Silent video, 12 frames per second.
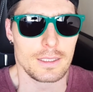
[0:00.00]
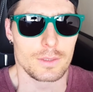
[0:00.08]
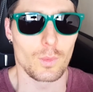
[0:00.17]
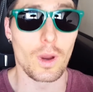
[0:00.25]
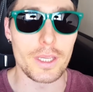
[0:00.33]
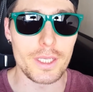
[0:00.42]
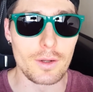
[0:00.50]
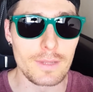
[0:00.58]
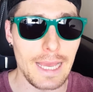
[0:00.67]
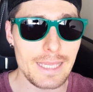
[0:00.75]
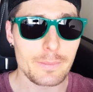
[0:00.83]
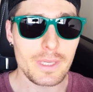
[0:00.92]
What, you don't
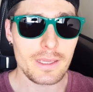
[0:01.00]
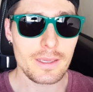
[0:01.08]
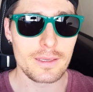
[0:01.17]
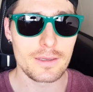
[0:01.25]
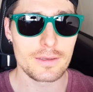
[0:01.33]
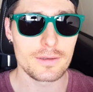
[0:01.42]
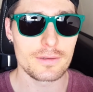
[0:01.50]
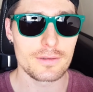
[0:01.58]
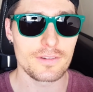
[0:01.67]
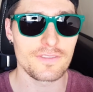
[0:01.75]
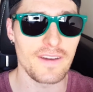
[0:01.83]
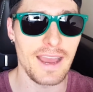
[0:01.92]
like me?
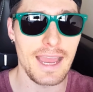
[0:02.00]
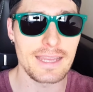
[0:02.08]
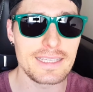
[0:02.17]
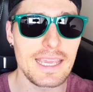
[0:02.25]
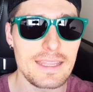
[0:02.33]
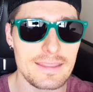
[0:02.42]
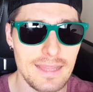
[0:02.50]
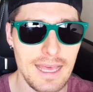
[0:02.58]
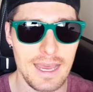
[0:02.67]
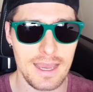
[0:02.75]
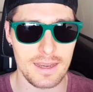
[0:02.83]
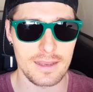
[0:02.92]
Fine, get in
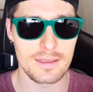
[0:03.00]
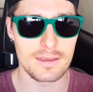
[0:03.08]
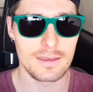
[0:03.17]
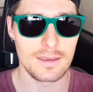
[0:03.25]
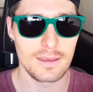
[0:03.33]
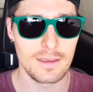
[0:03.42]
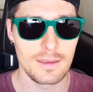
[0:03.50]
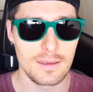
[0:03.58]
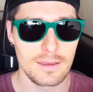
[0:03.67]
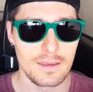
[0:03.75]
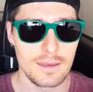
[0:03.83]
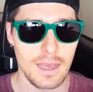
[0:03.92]
line.
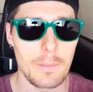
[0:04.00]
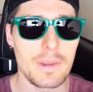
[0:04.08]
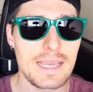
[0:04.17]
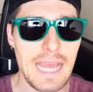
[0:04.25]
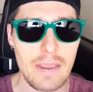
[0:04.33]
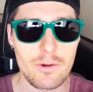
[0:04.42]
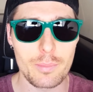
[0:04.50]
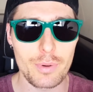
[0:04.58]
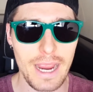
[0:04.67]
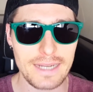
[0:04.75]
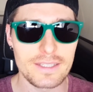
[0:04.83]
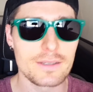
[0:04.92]
I'm a
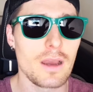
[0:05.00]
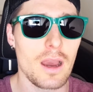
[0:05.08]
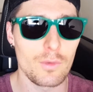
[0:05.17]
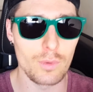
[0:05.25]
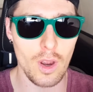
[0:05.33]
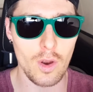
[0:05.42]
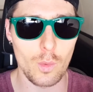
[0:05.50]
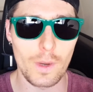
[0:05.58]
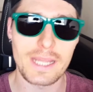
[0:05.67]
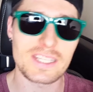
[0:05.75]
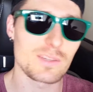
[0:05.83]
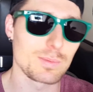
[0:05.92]
chiropractor gone rogue when
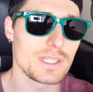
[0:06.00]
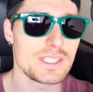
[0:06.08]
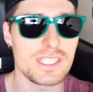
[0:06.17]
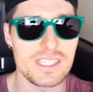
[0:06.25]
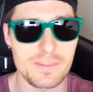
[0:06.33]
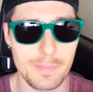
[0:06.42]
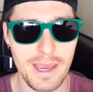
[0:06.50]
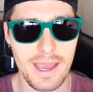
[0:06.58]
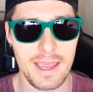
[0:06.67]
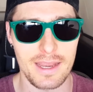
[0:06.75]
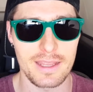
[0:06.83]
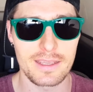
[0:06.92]
I split your
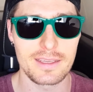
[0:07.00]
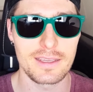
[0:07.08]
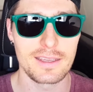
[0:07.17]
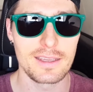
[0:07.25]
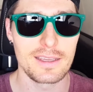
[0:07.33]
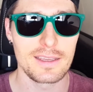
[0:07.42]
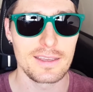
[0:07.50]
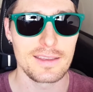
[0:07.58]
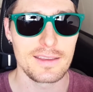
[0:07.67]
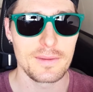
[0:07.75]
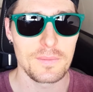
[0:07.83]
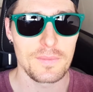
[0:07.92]
spine.
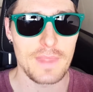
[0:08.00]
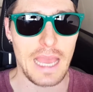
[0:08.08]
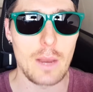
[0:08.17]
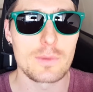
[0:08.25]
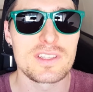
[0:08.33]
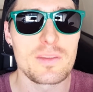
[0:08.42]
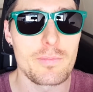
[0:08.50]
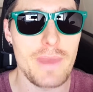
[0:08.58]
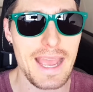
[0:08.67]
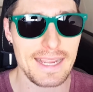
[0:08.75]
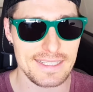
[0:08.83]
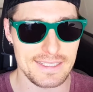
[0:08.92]
I was a
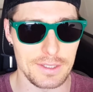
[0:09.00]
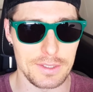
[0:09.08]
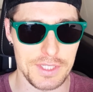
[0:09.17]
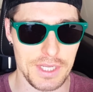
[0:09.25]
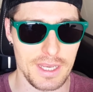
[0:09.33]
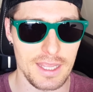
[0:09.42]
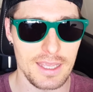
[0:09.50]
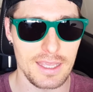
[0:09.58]
back surgeon.